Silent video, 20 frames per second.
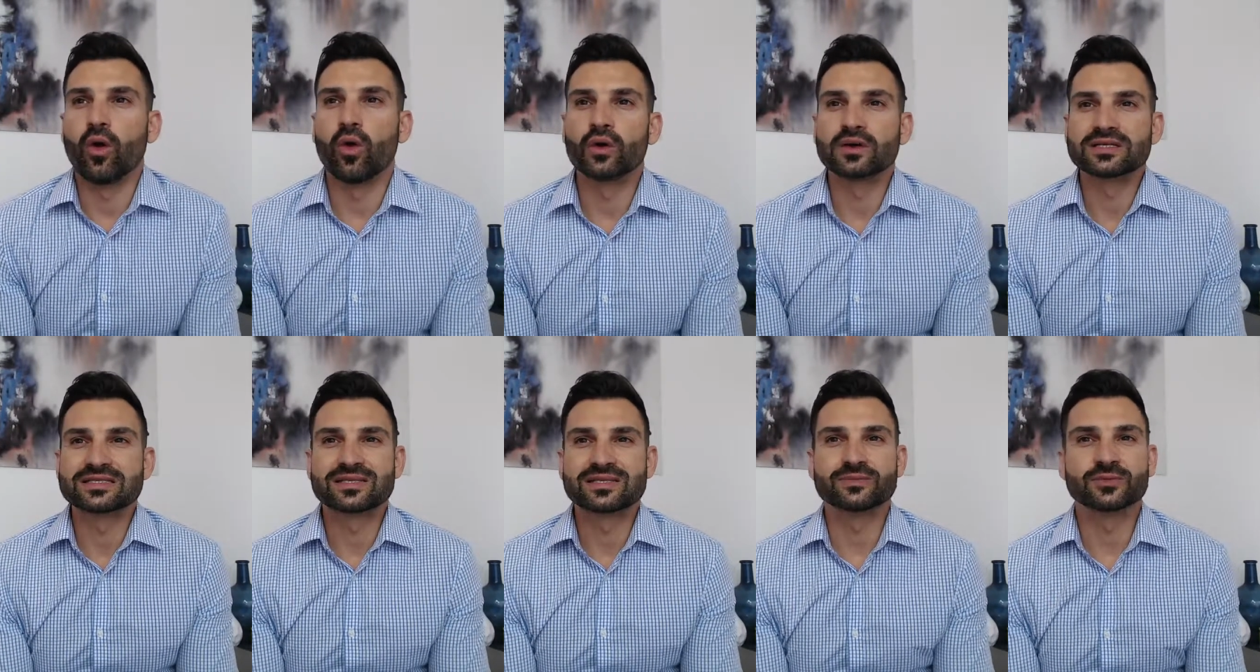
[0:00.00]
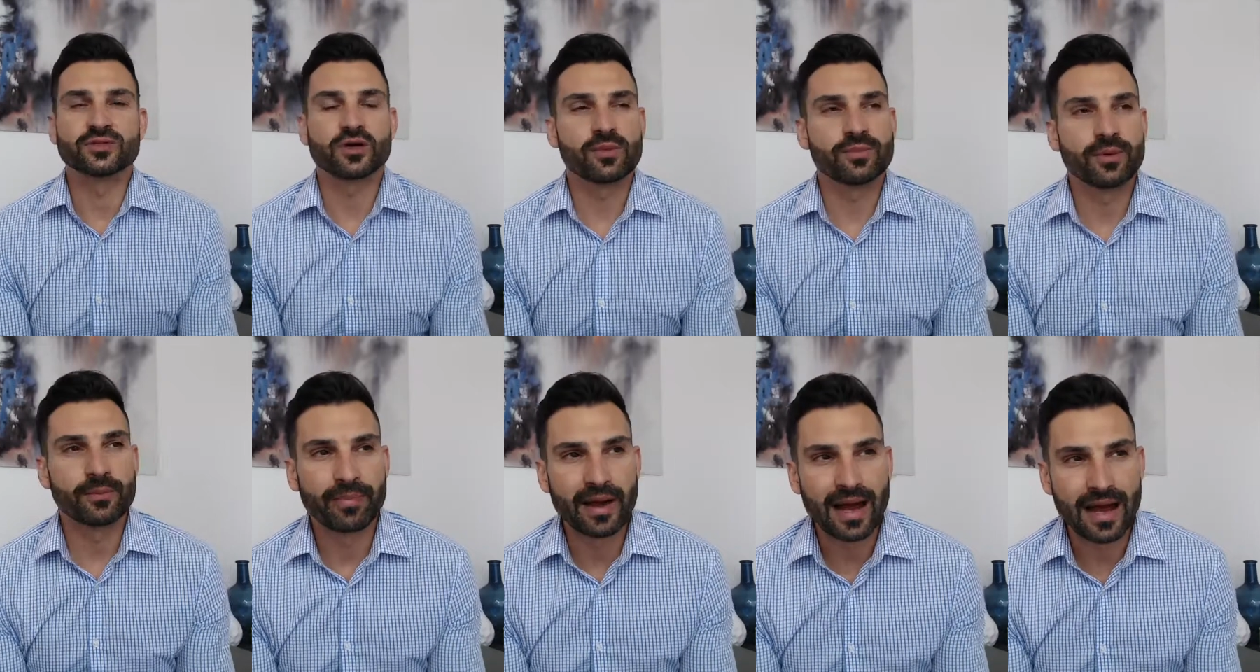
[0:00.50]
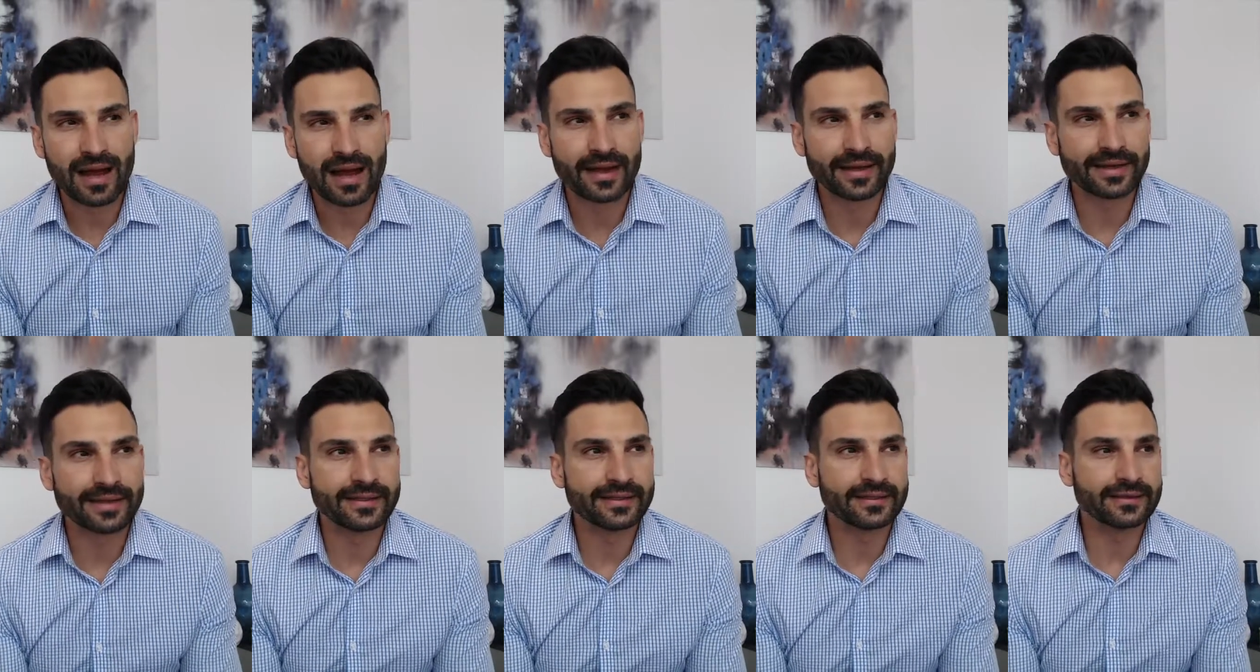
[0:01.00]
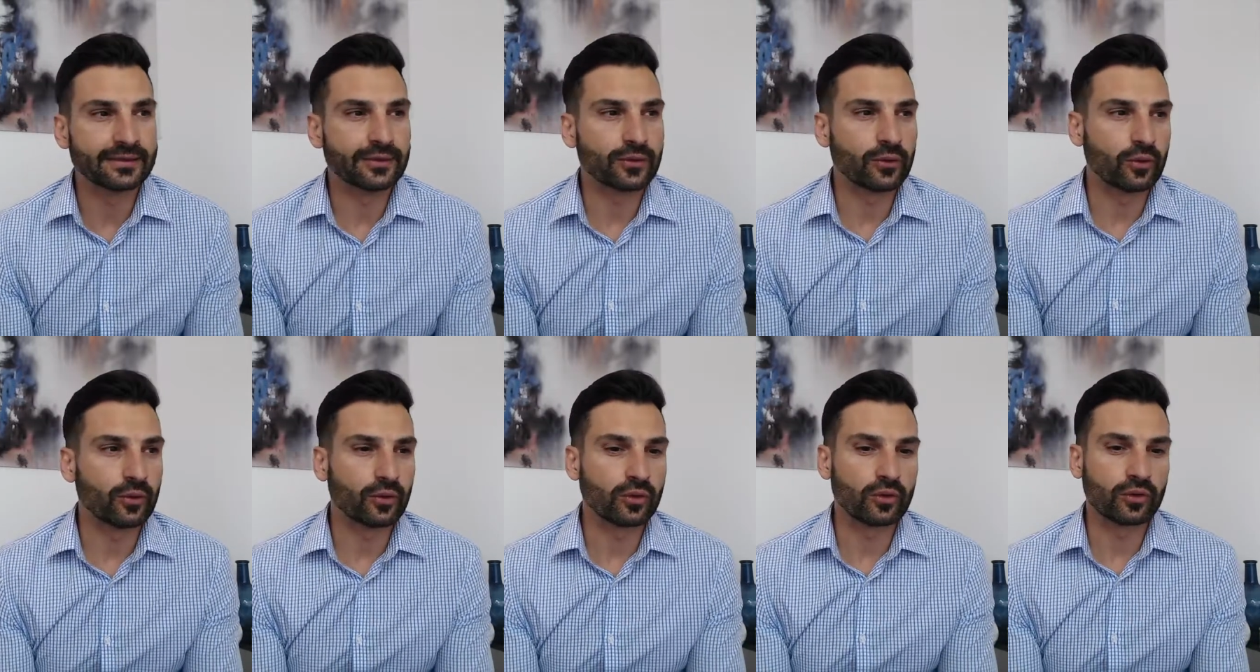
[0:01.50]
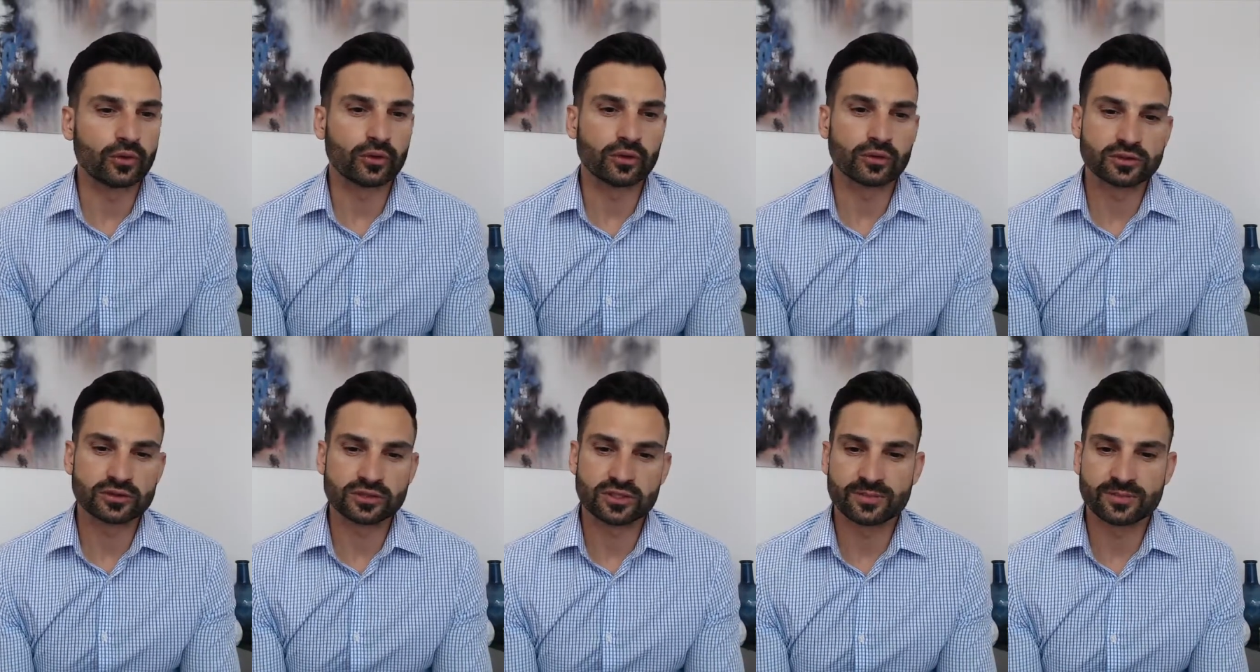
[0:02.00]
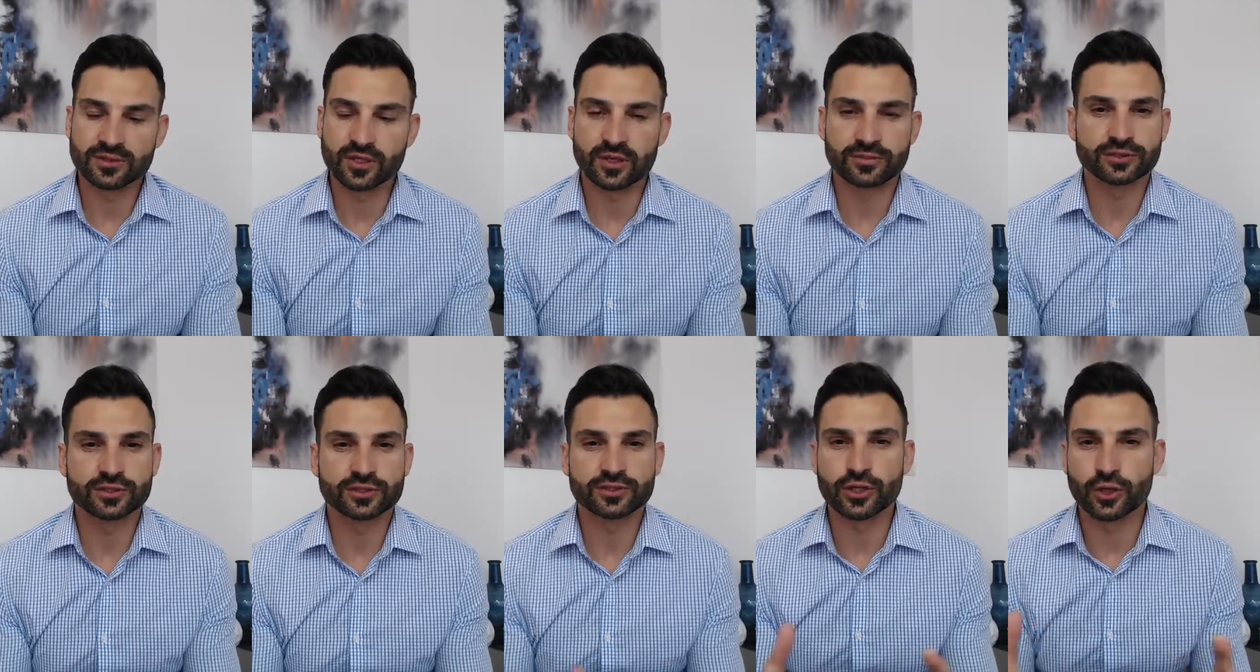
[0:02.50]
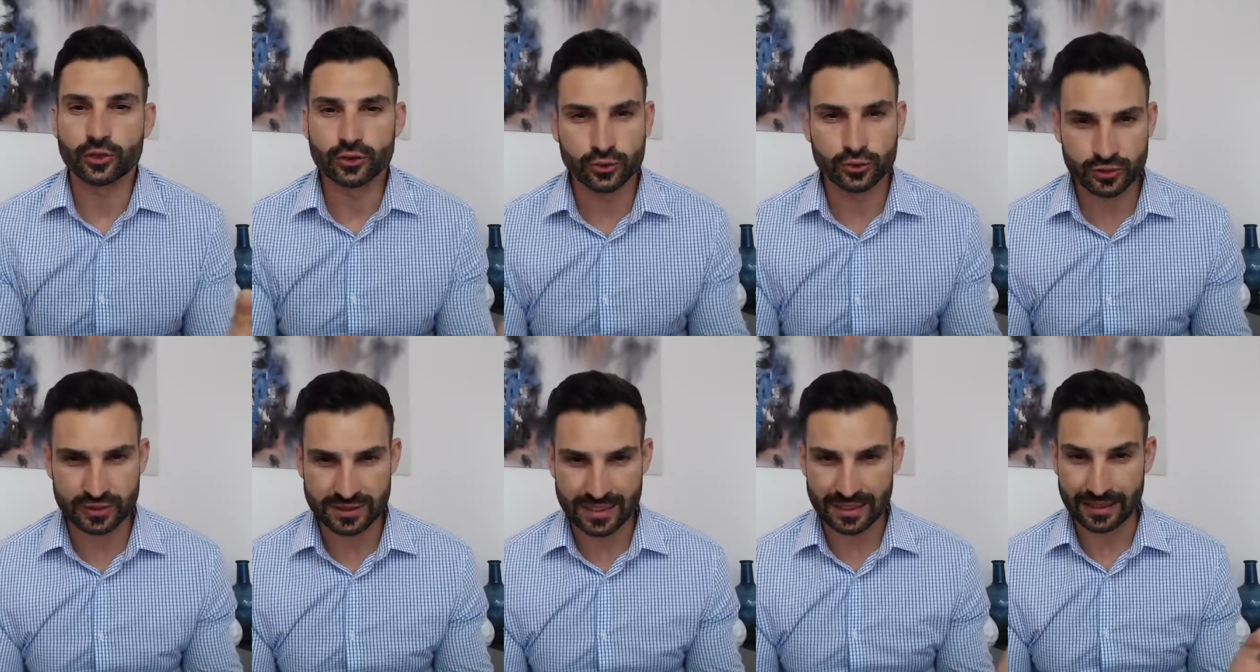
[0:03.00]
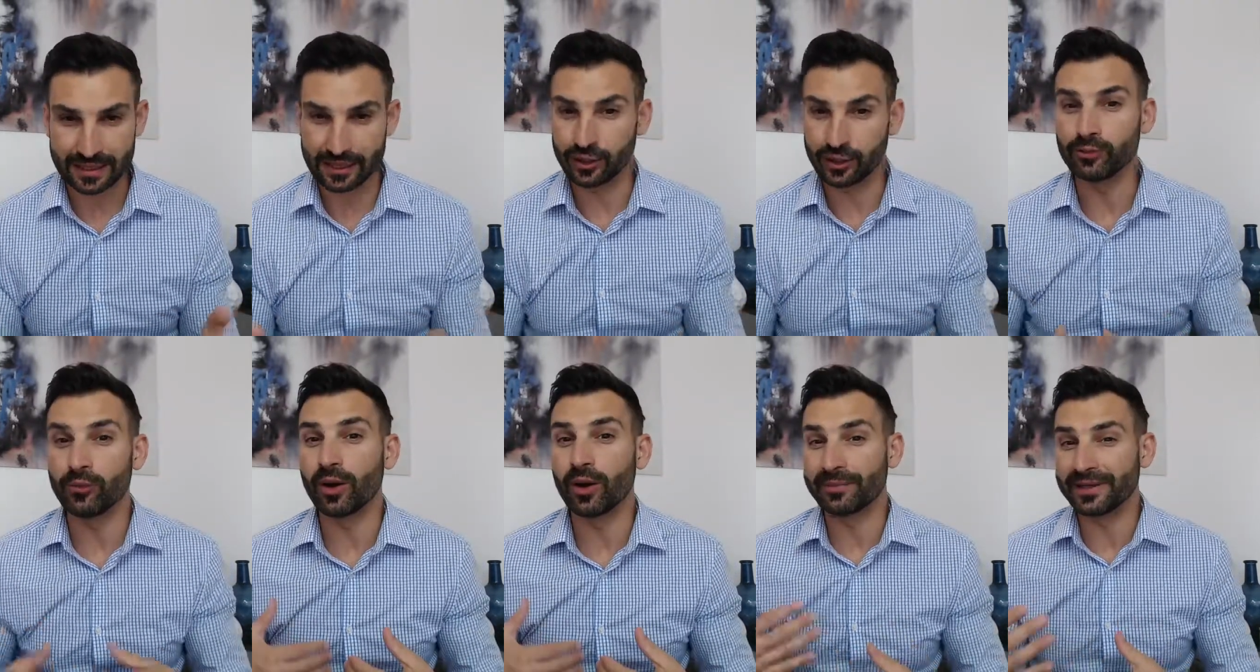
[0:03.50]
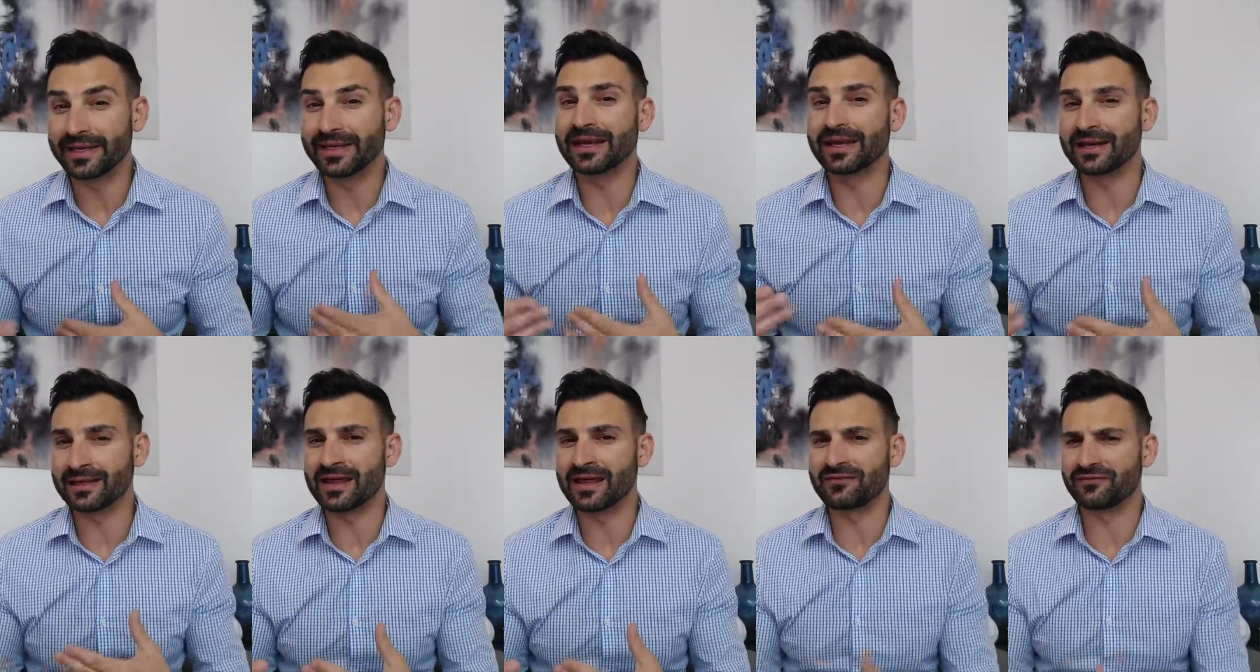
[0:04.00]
some type of party, or some type of social setting. You might be getting that